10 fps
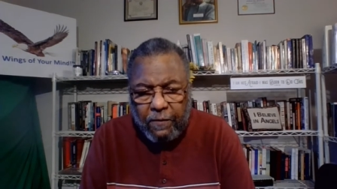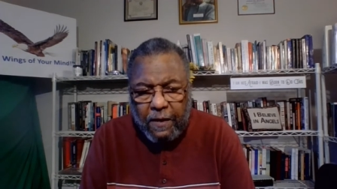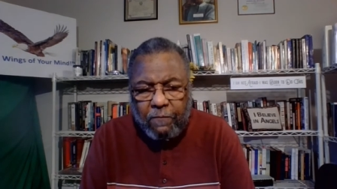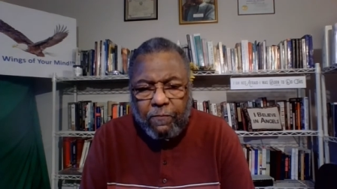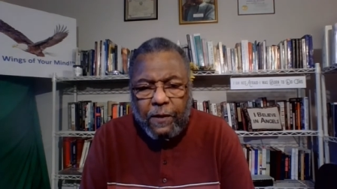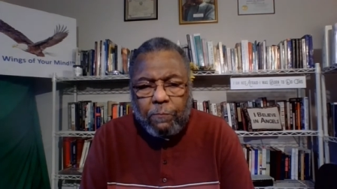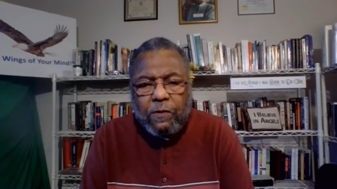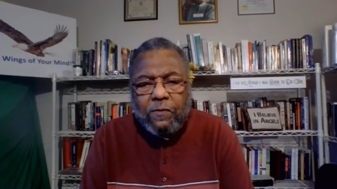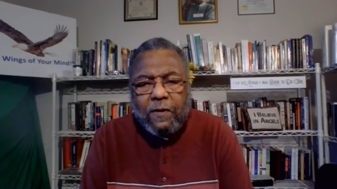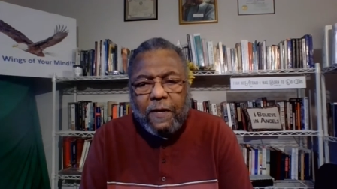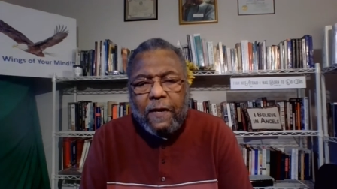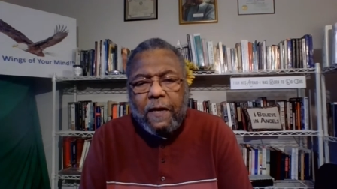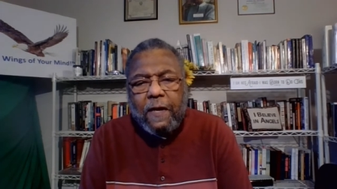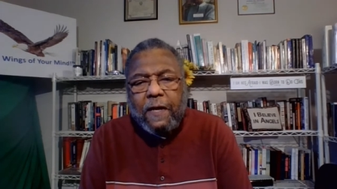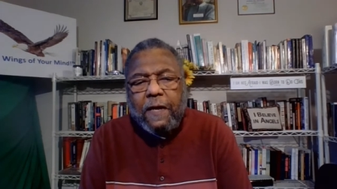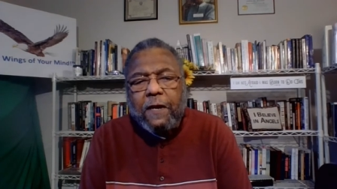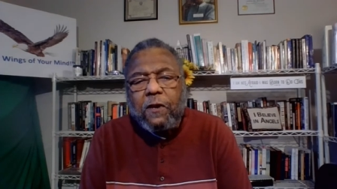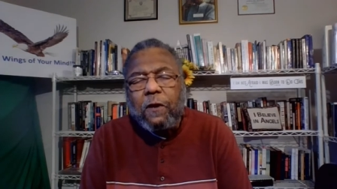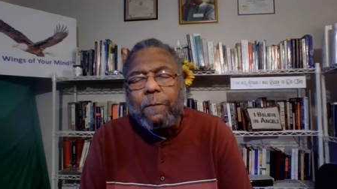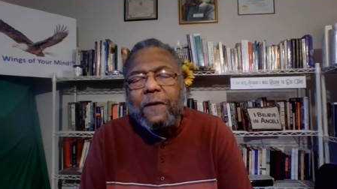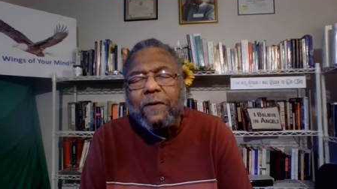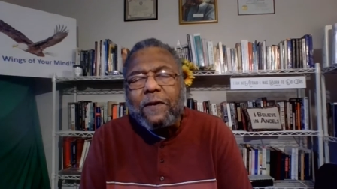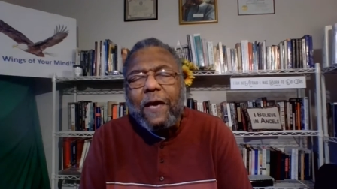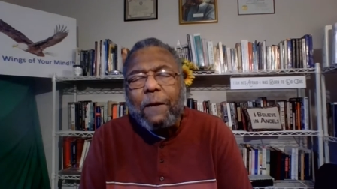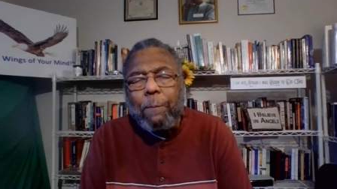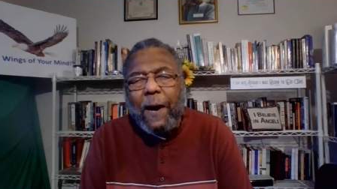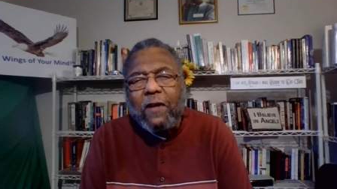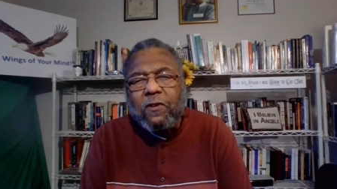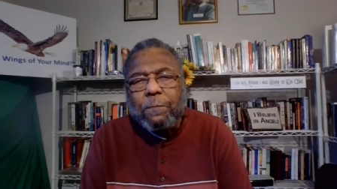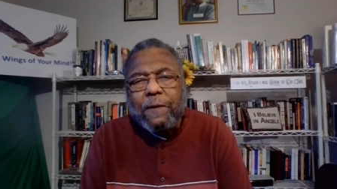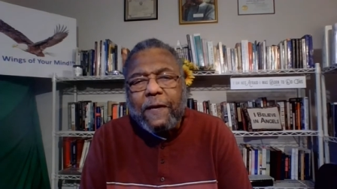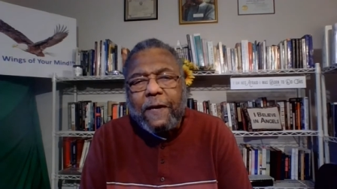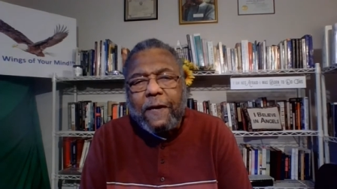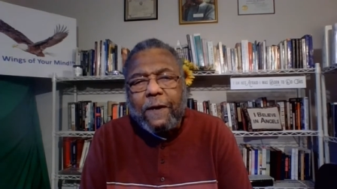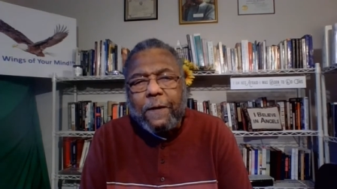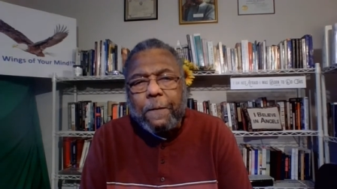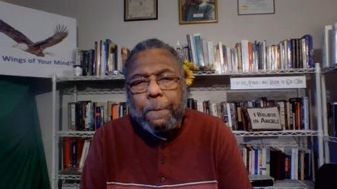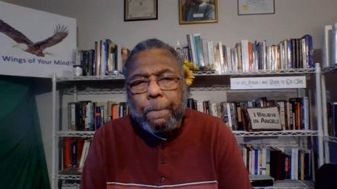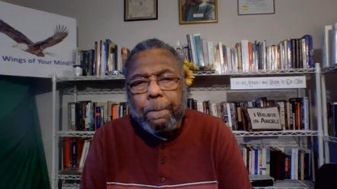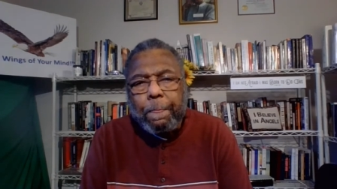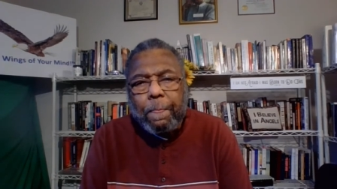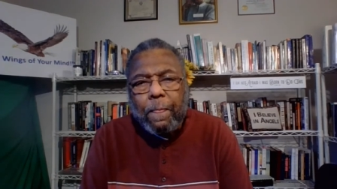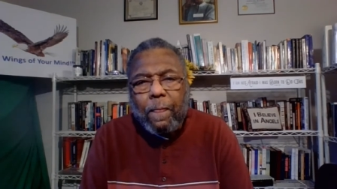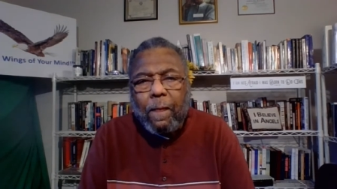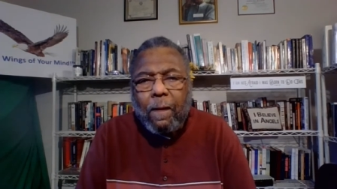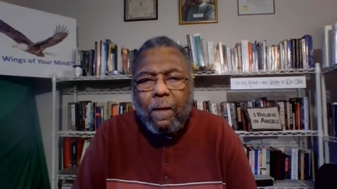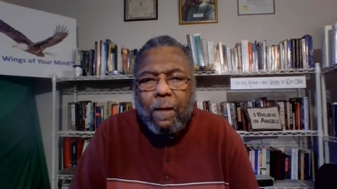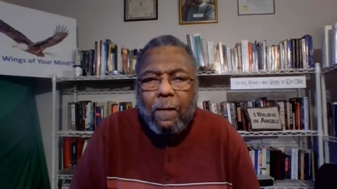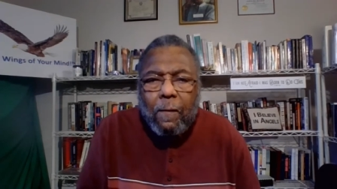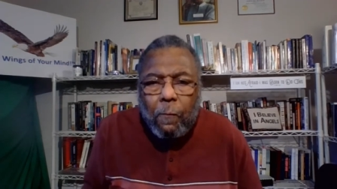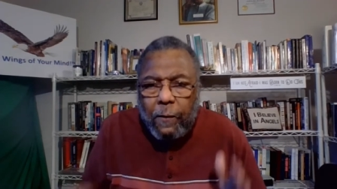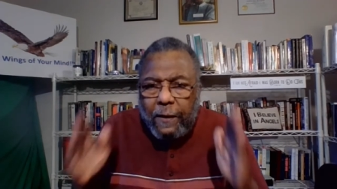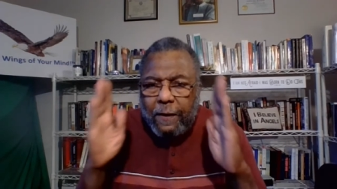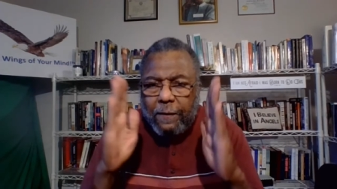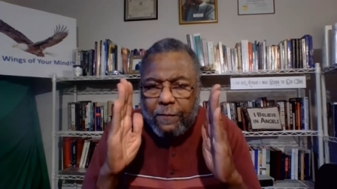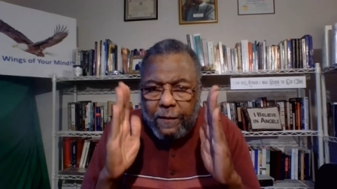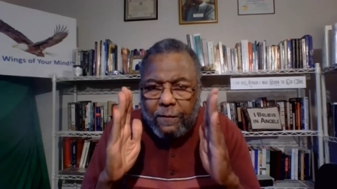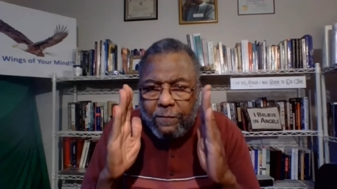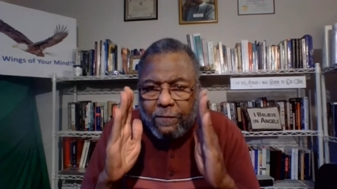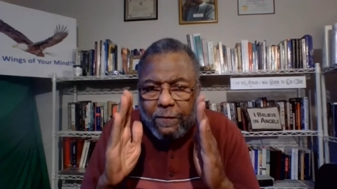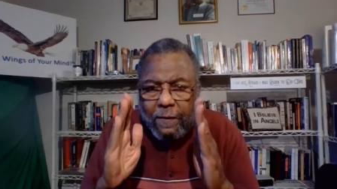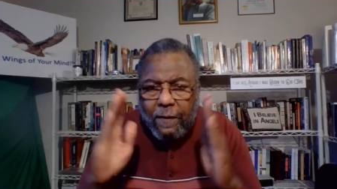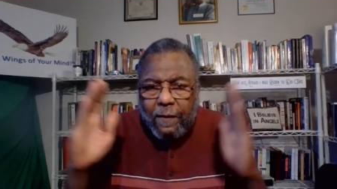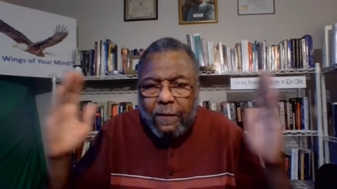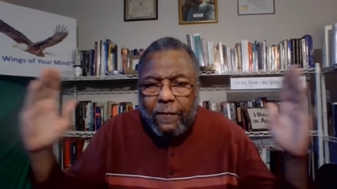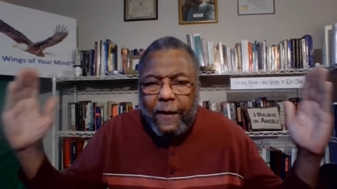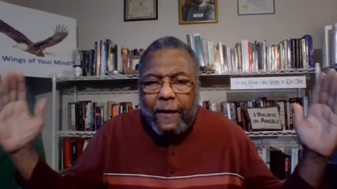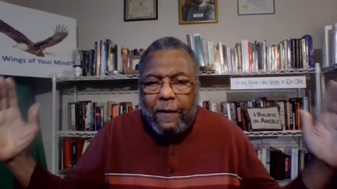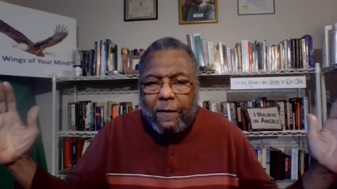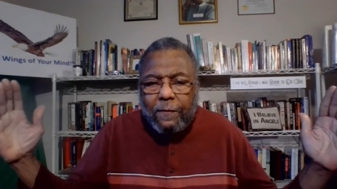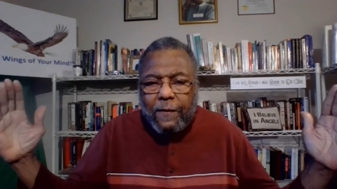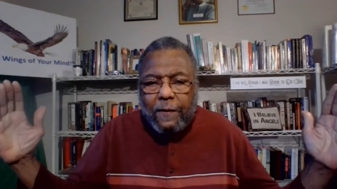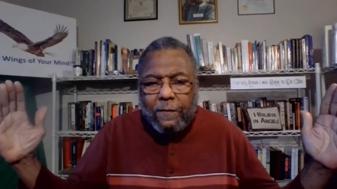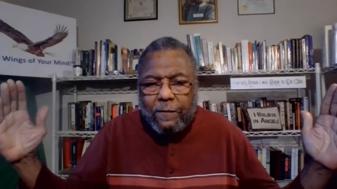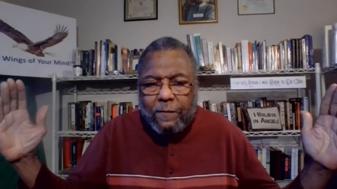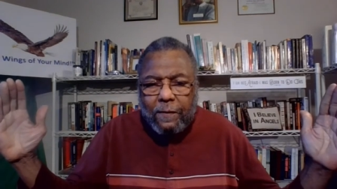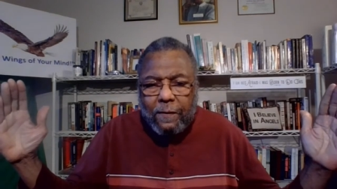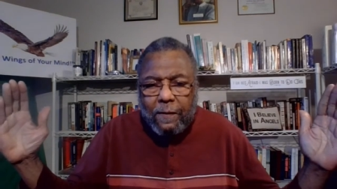in frequency than humans can possibly hear. We hear this, they hear this.